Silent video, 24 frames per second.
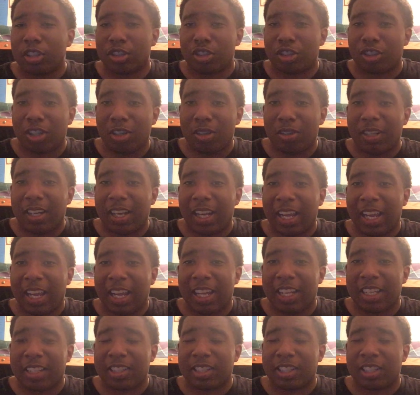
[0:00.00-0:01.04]
the show that
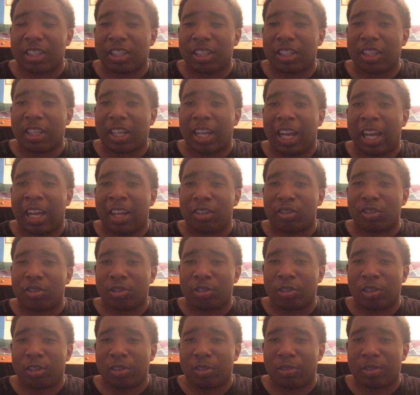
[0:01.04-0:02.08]
has the
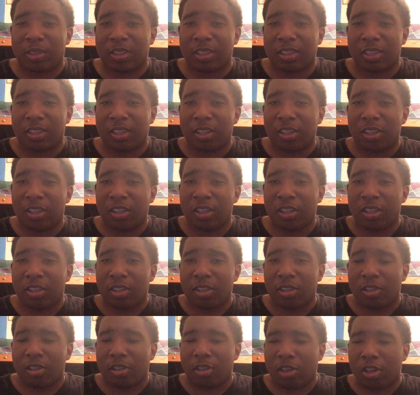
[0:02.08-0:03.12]
outro.
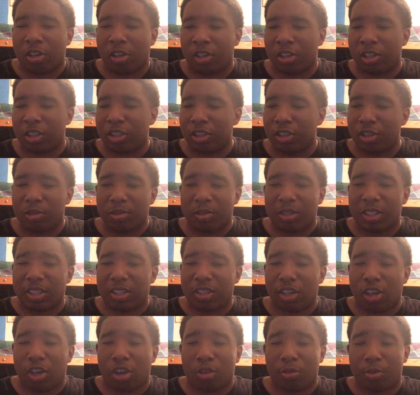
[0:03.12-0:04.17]
It
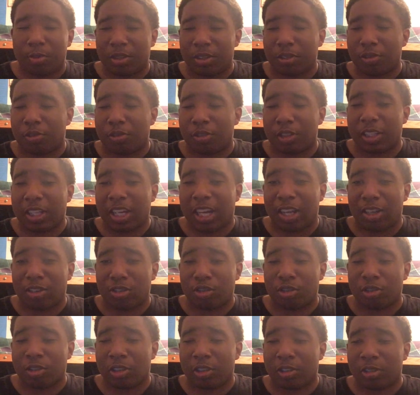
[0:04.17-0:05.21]
uses the opening for the
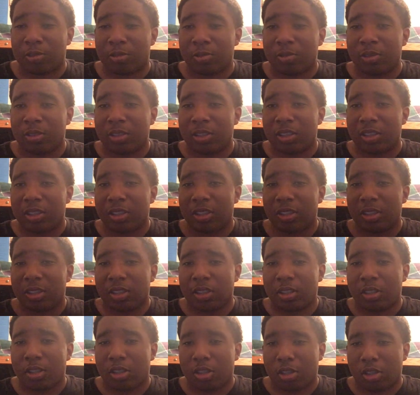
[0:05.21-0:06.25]
outro
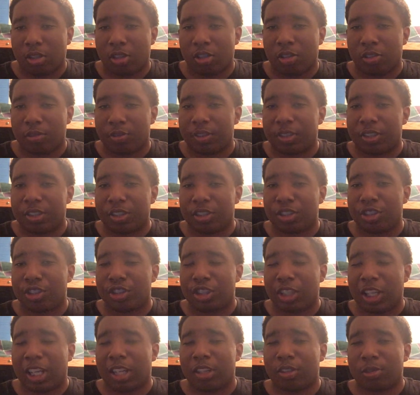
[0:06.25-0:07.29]
of
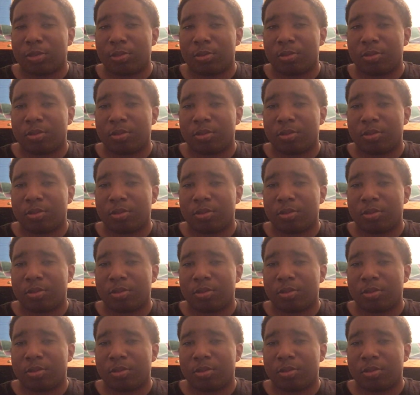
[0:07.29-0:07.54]
this channel.